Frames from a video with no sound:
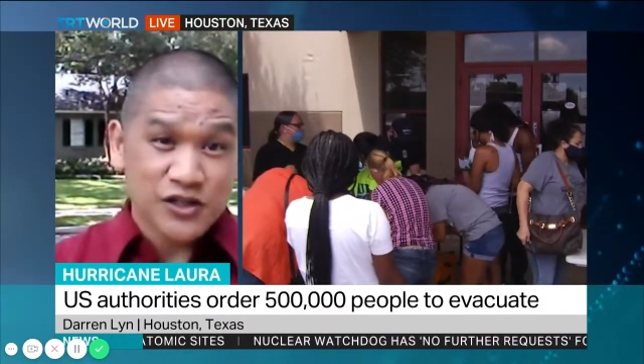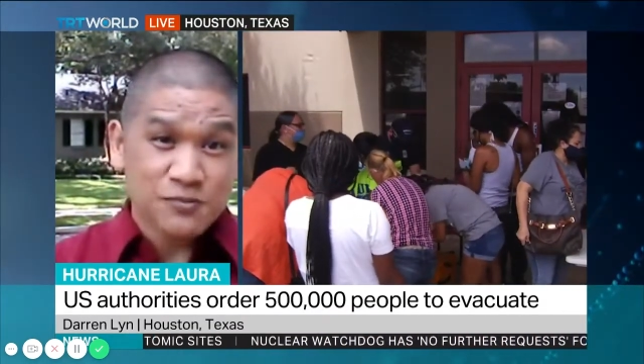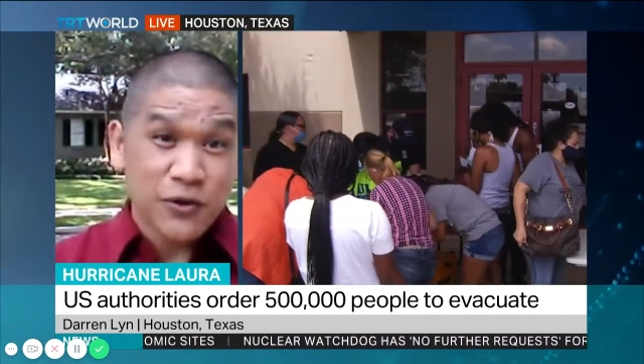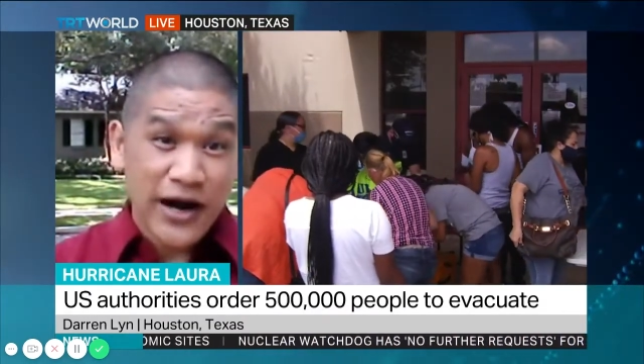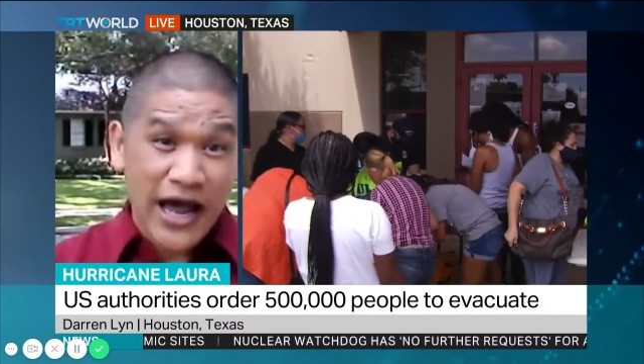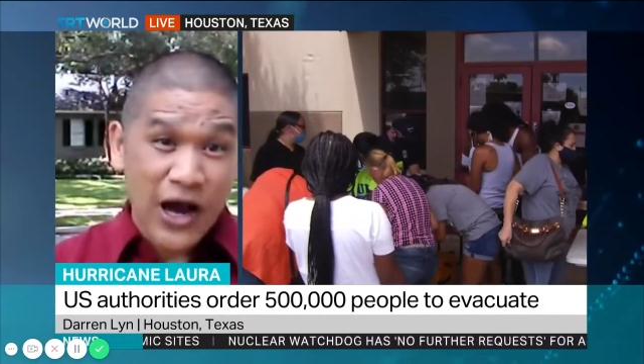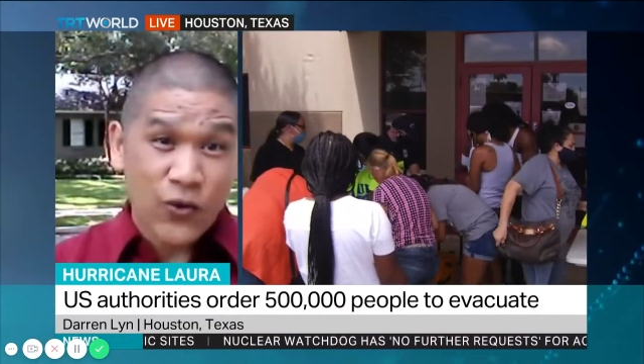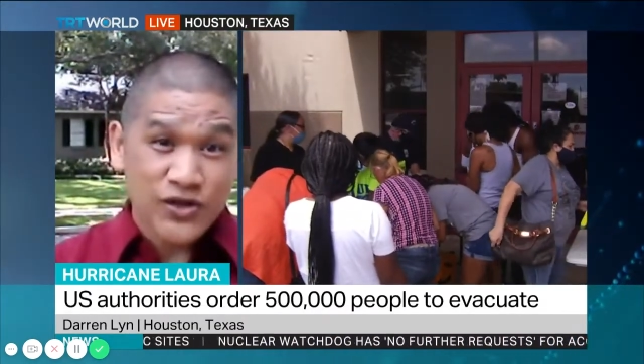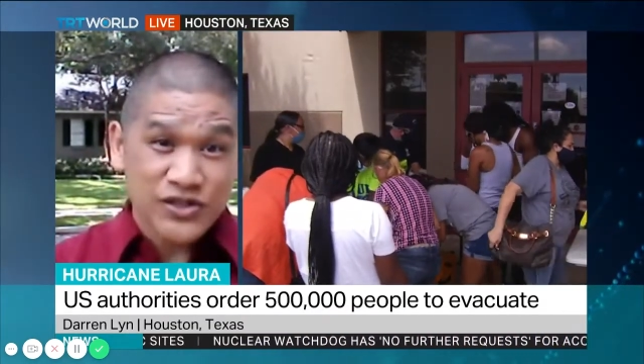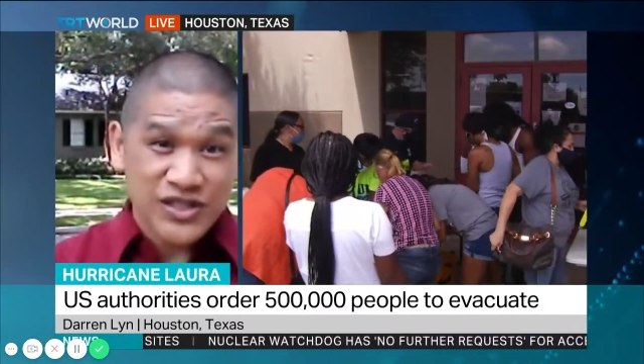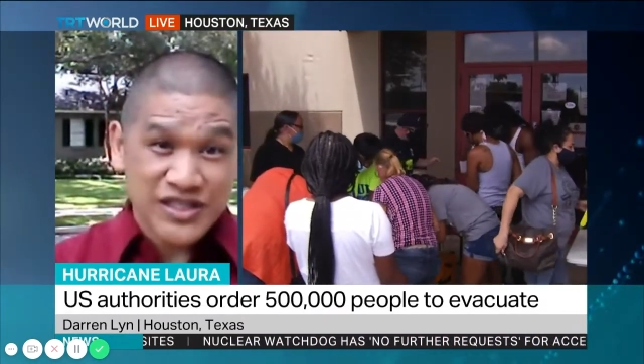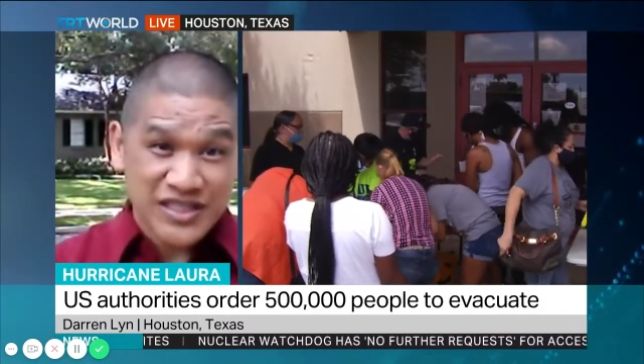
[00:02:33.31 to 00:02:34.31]
miles per
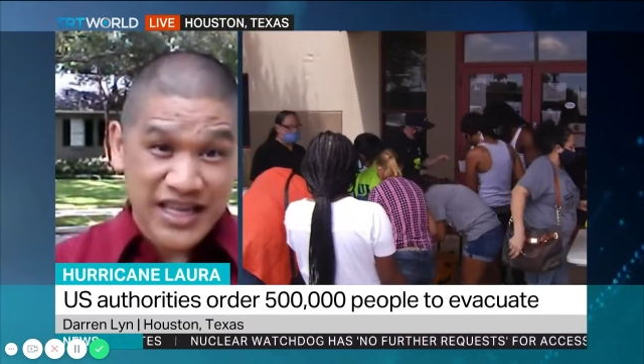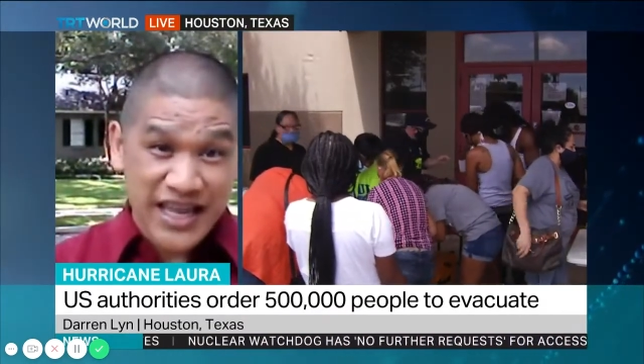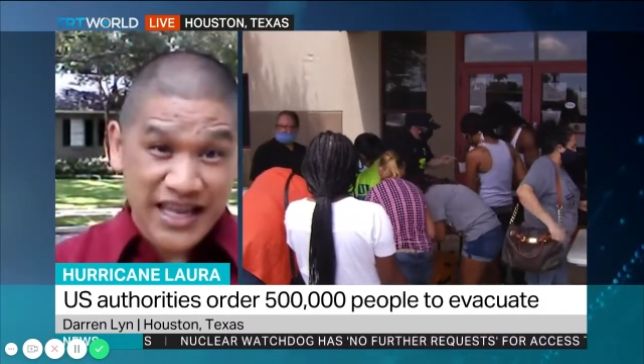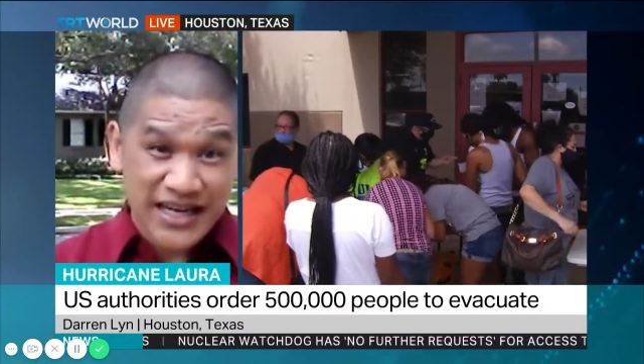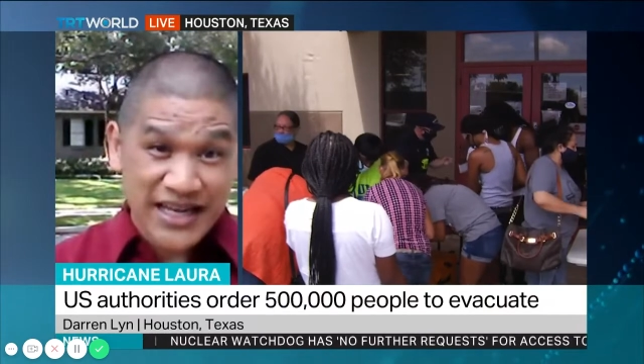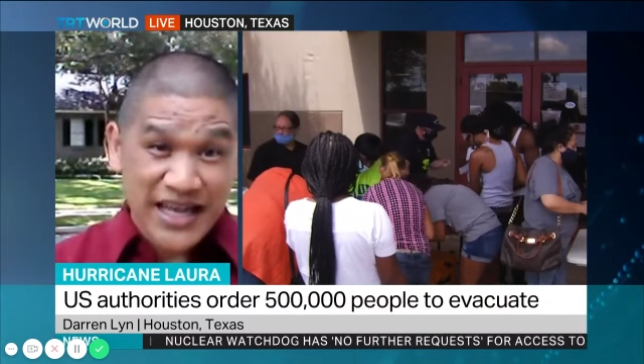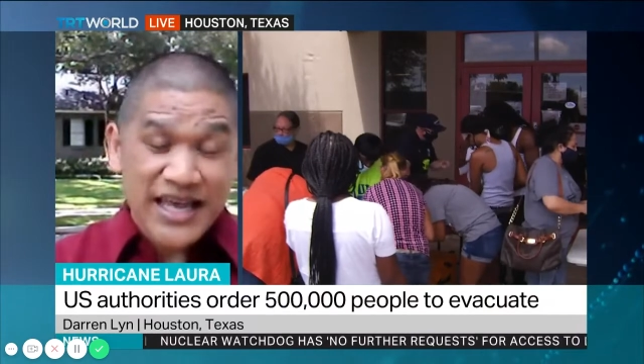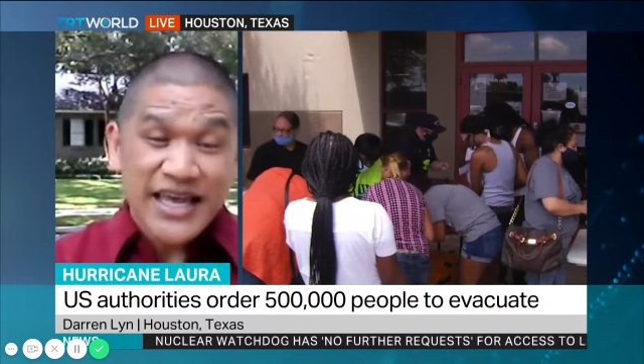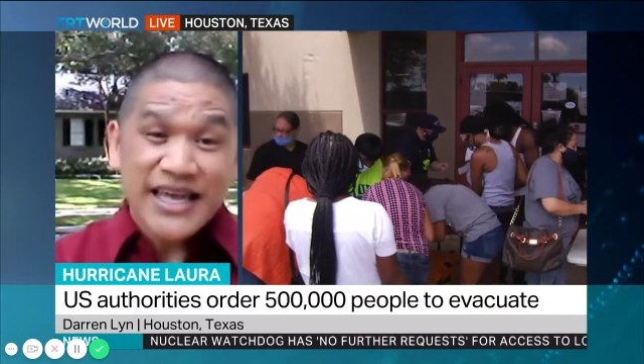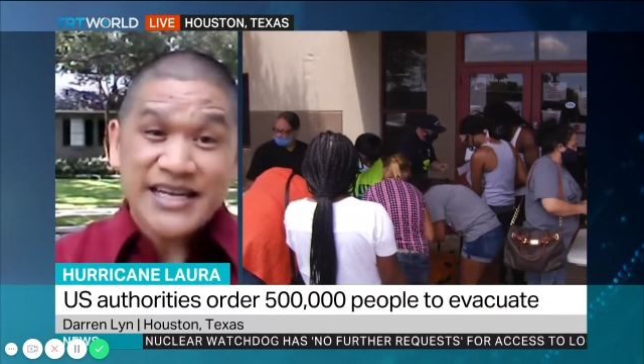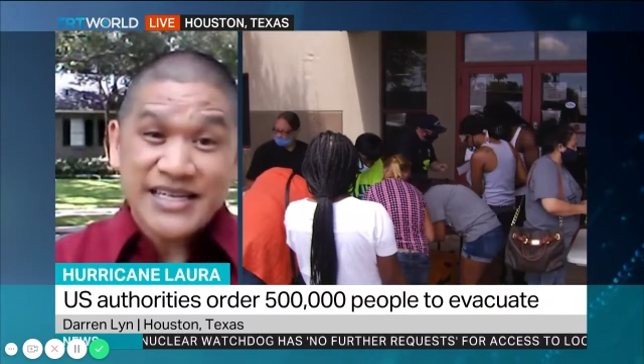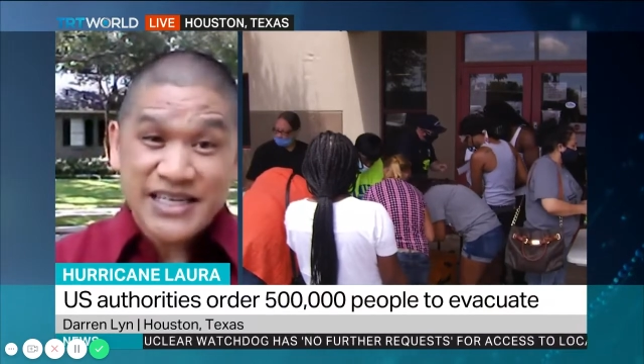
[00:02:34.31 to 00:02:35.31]
hour sustained.